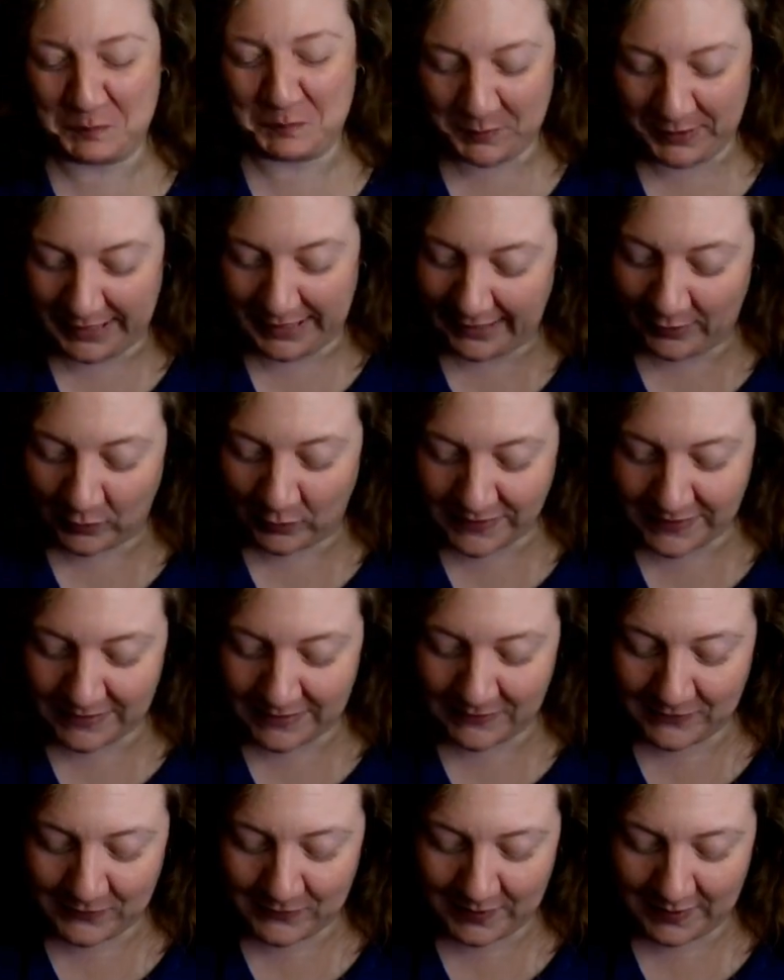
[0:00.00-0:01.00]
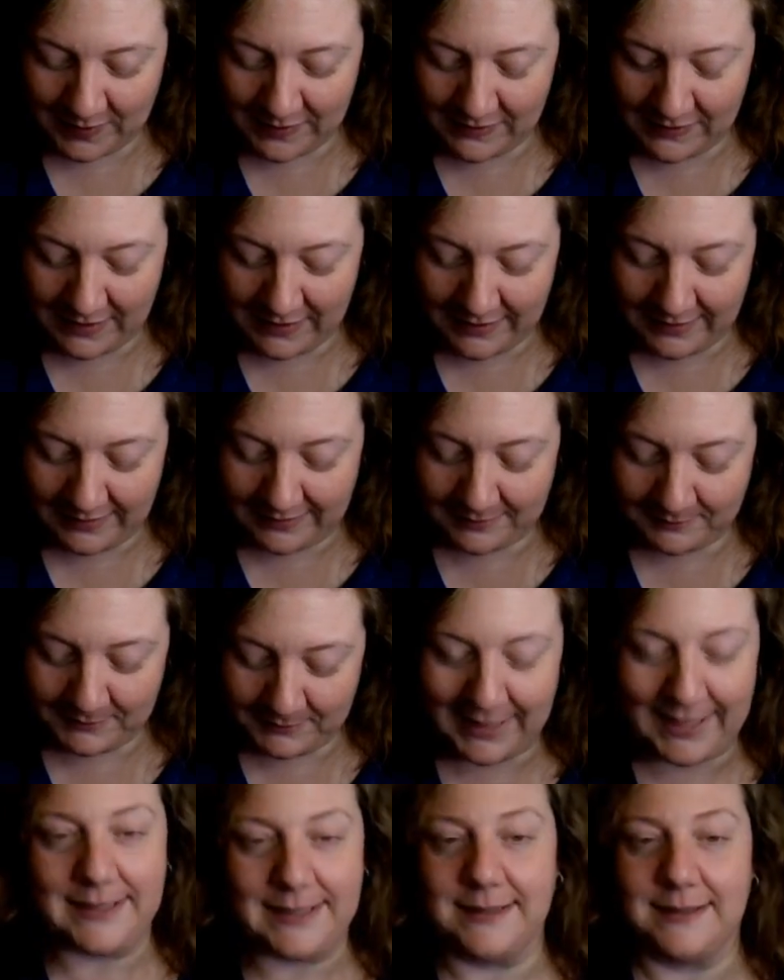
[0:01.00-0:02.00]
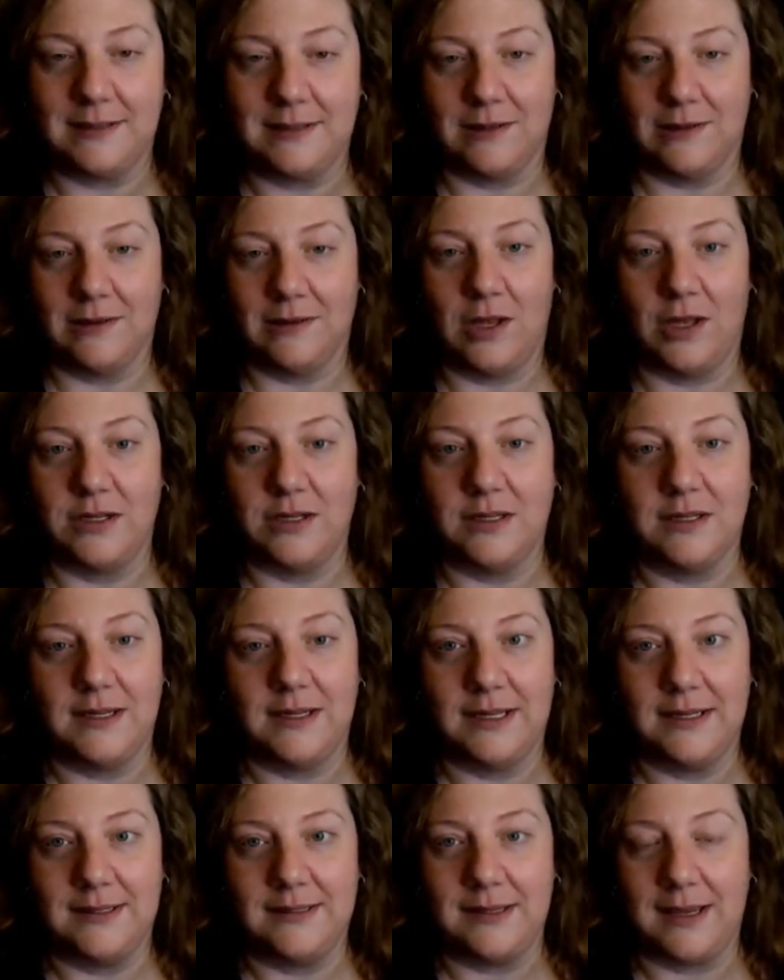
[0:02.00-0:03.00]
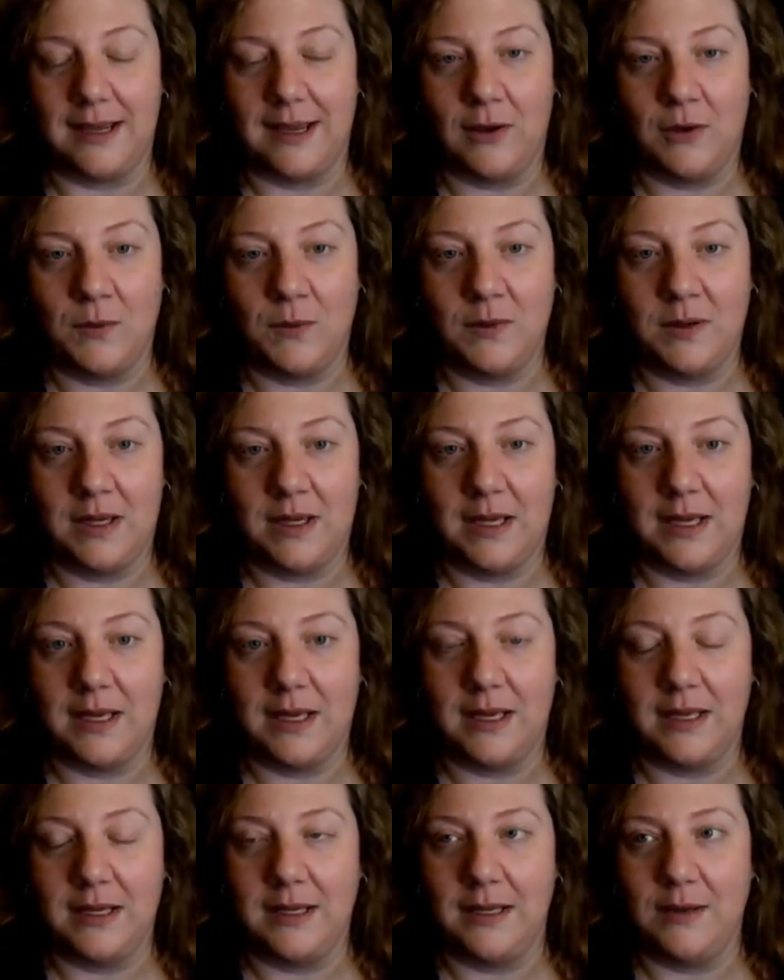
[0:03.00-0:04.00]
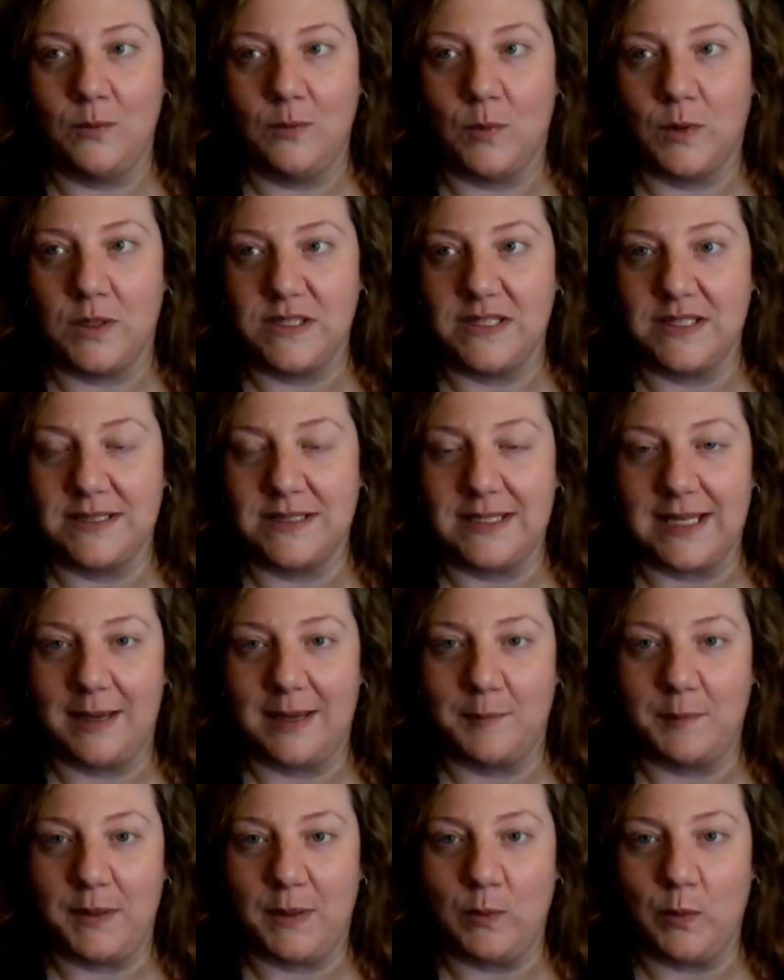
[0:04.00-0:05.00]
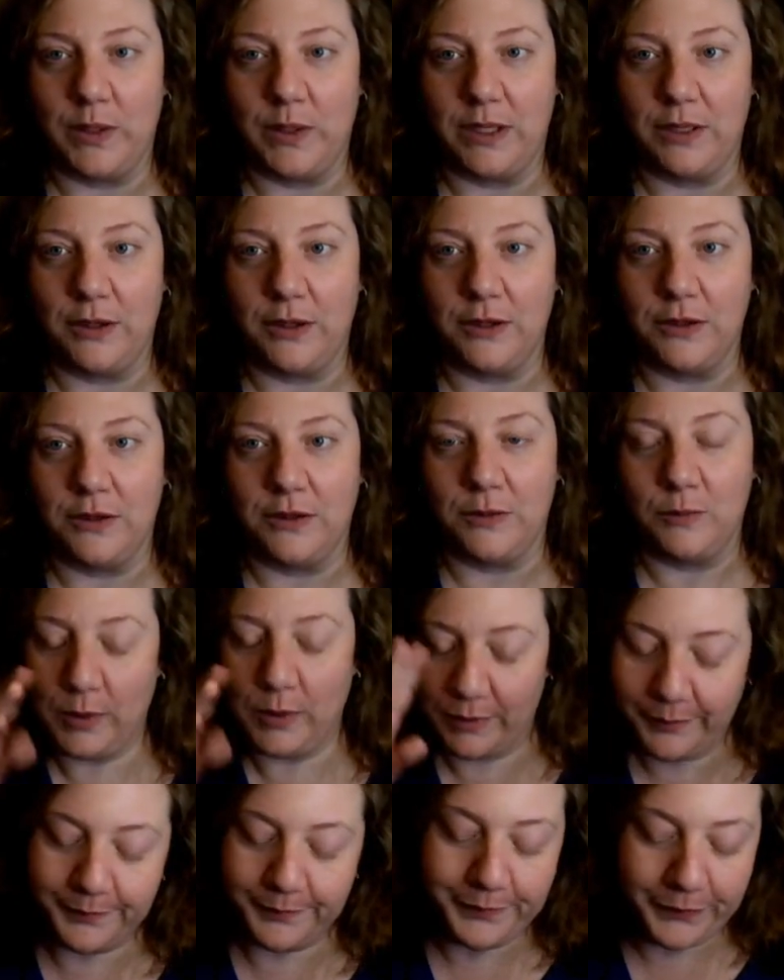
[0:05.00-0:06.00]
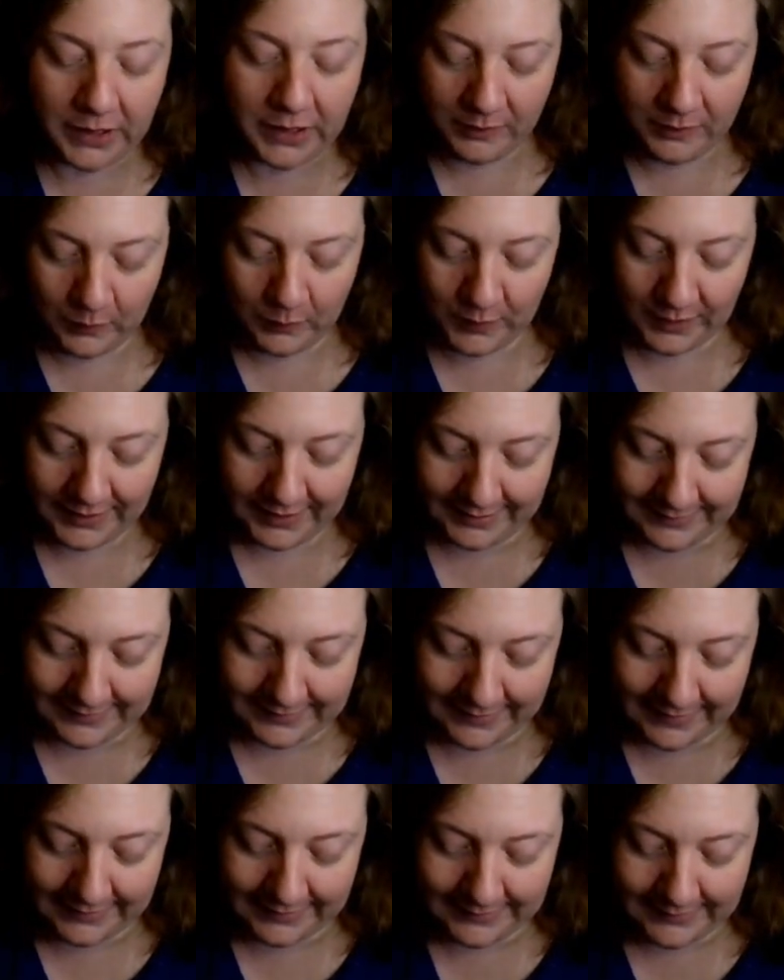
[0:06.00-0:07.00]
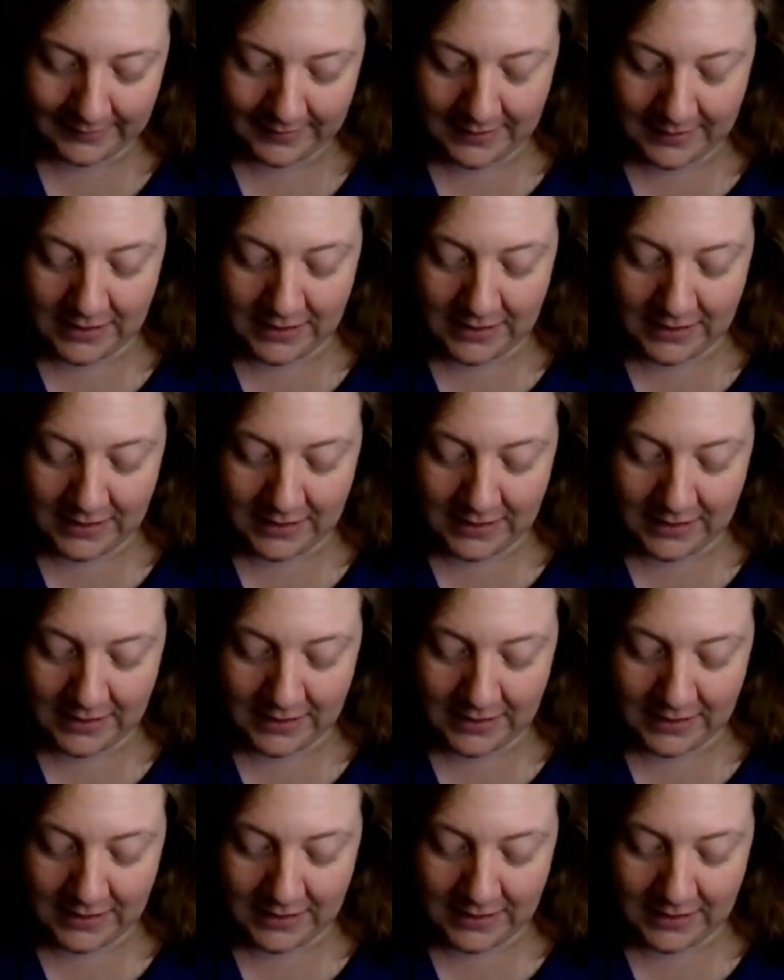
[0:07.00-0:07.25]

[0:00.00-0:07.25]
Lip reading: But I also edited a lot down. I wasn't as happy with, well, we'll get to that.